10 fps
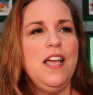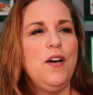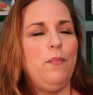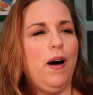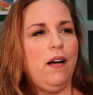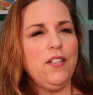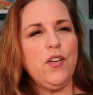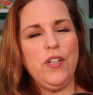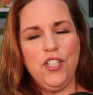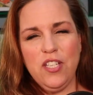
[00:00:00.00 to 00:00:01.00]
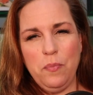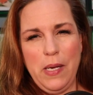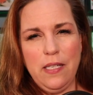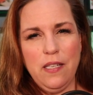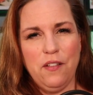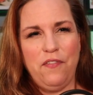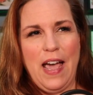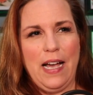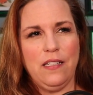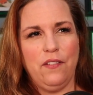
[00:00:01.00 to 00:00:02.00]
But also it just speaks to the
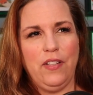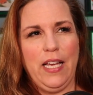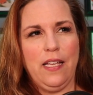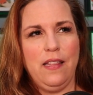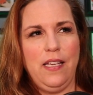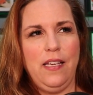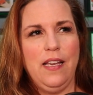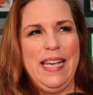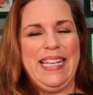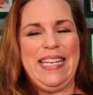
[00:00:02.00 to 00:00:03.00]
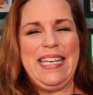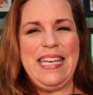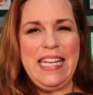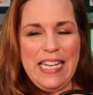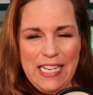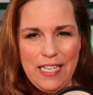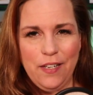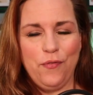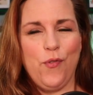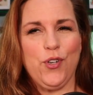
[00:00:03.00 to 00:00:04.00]
fact of like the
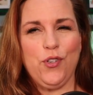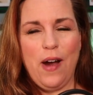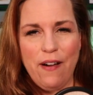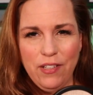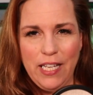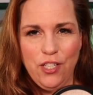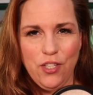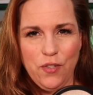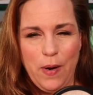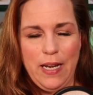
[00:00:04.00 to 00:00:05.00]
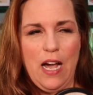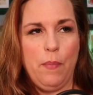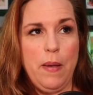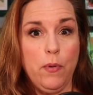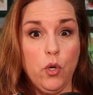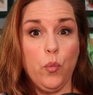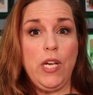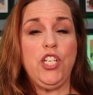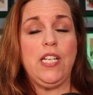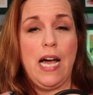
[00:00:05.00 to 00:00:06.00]
need for travel agents right now. People are
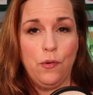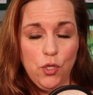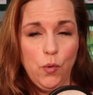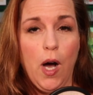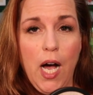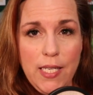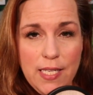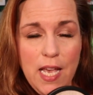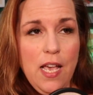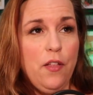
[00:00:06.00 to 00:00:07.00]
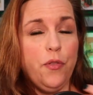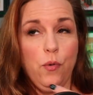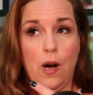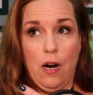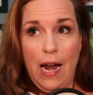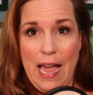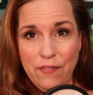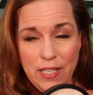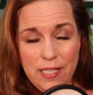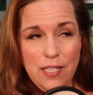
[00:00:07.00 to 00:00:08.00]
reaching out to us through our
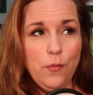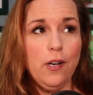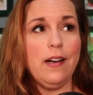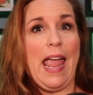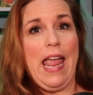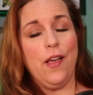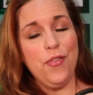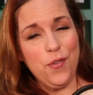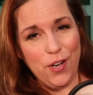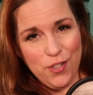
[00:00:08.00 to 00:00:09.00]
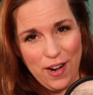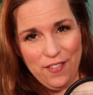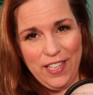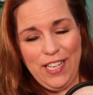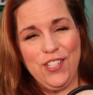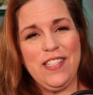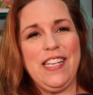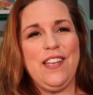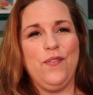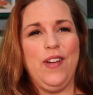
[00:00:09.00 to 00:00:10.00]
advocacy work and through our travel
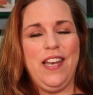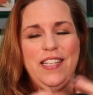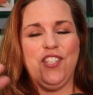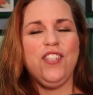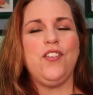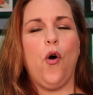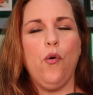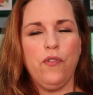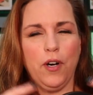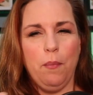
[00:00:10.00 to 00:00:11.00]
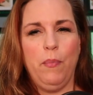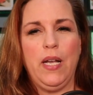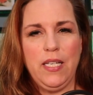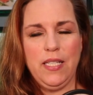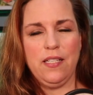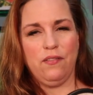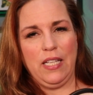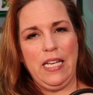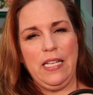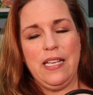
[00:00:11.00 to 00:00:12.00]
agency. And it's just an overabundance of
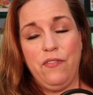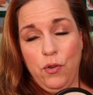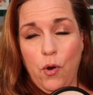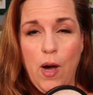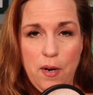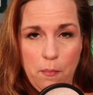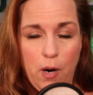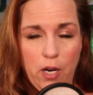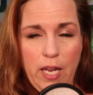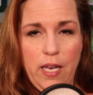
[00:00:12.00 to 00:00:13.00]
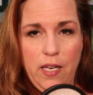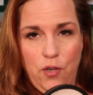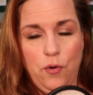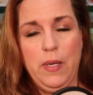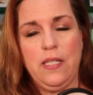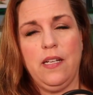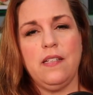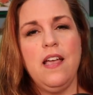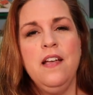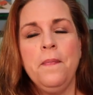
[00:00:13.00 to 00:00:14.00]
leads if you know how to market in your
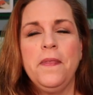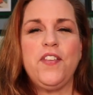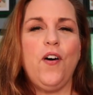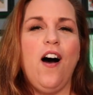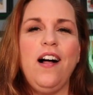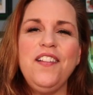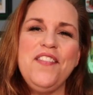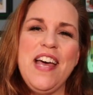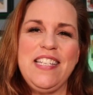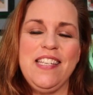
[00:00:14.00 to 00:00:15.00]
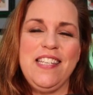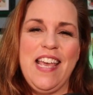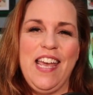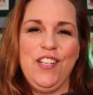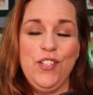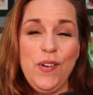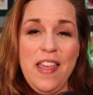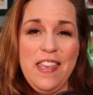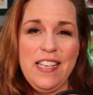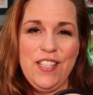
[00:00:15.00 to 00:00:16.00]
business. So all of that to say, do I
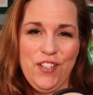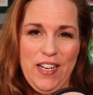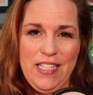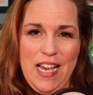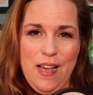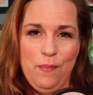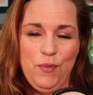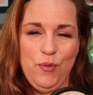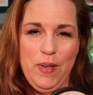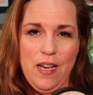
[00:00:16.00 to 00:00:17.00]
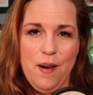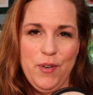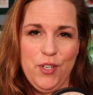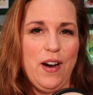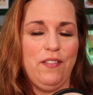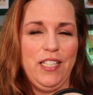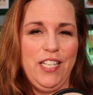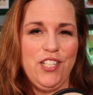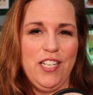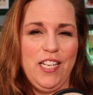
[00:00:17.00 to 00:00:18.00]
think it's a great time to become a travel
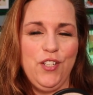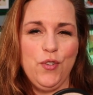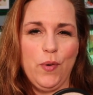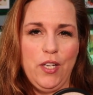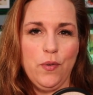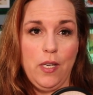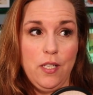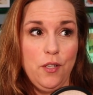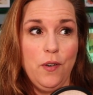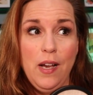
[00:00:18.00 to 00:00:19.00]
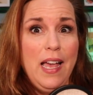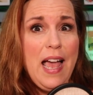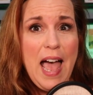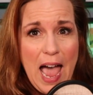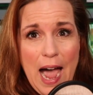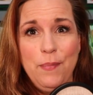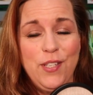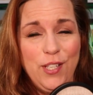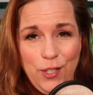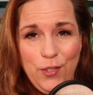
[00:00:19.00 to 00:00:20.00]
agent in 2022?
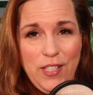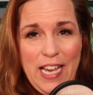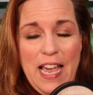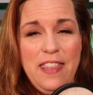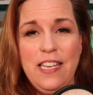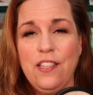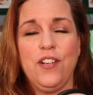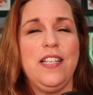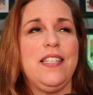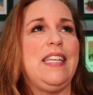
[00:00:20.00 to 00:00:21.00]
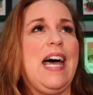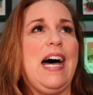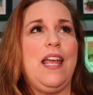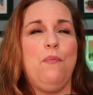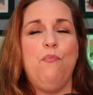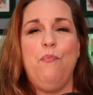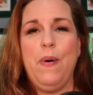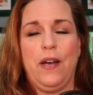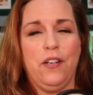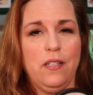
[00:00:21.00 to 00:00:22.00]
absolutely. I think there is not a
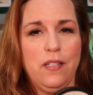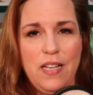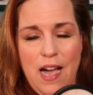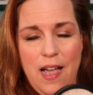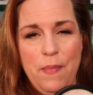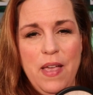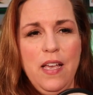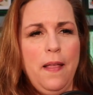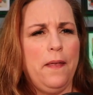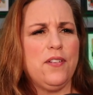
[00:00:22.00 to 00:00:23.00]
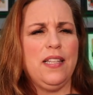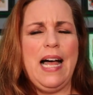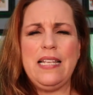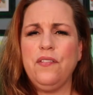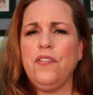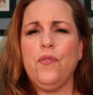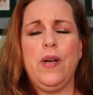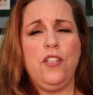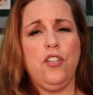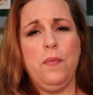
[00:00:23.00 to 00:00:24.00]
better time. There's lots of different
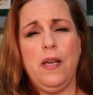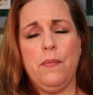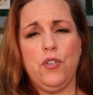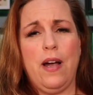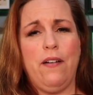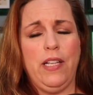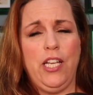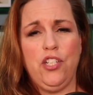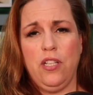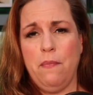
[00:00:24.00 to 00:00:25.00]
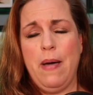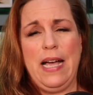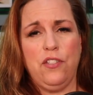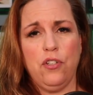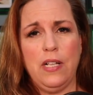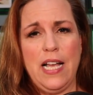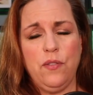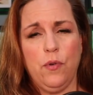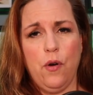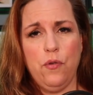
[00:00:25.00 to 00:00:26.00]
ways you can become a travel agent. The masterclass
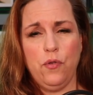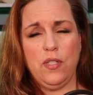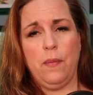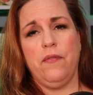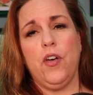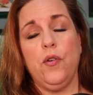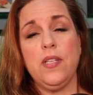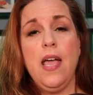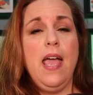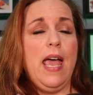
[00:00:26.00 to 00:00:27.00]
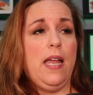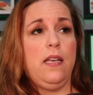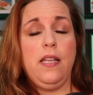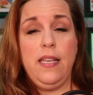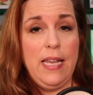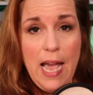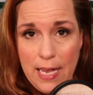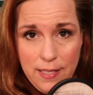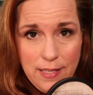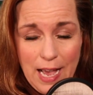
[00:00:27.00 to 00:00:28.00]
will go through some of those. And
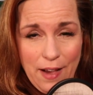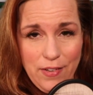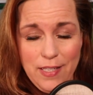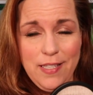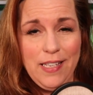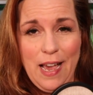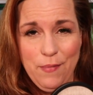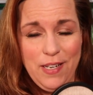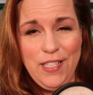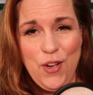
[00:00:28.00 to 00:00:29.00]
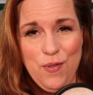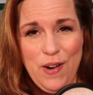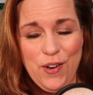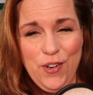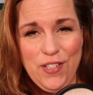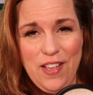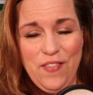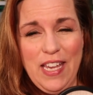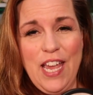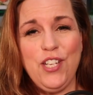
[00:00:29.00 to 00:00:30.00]
yes, obviously, I'm going to tell you about Careers on
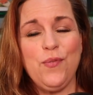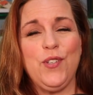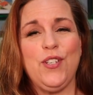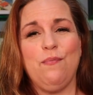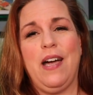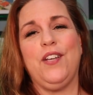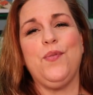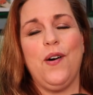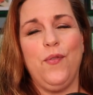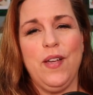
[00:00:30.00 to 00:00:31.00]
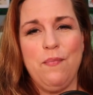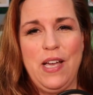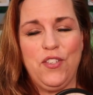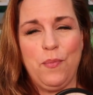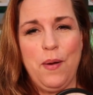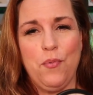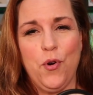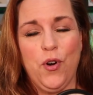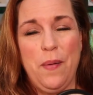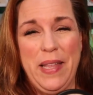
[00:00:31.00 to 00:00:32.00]
Vacation, which is my 12-week mastermind
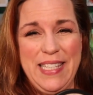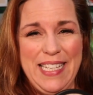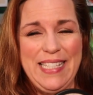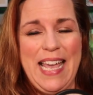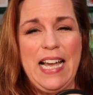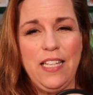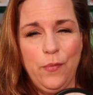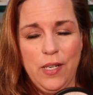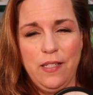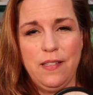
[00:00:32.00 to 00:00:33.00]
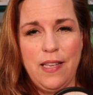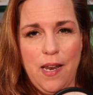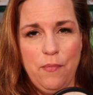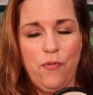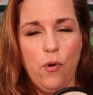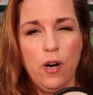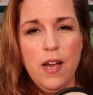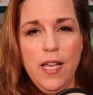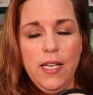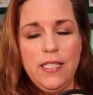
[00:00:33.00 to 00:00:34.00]
program. That's exactly what it's set up for,
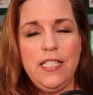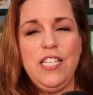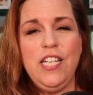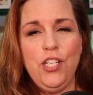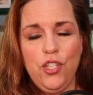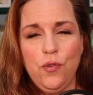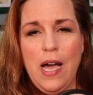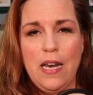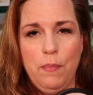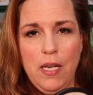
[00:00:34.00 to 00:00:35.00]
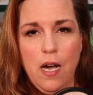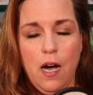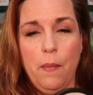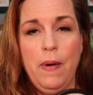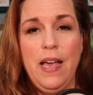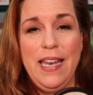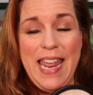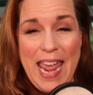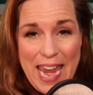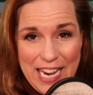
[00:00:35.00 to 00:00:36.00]
to teach you how to become an
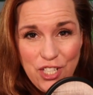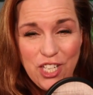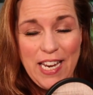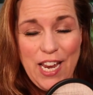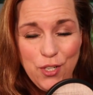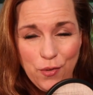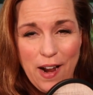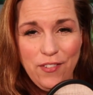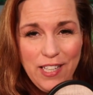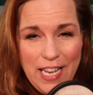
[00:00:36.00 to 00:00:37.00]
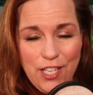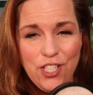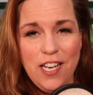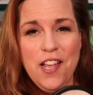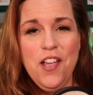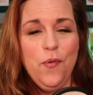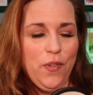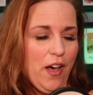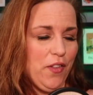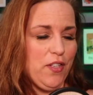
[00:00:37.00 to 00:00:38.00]
agent, a travel agent, with all the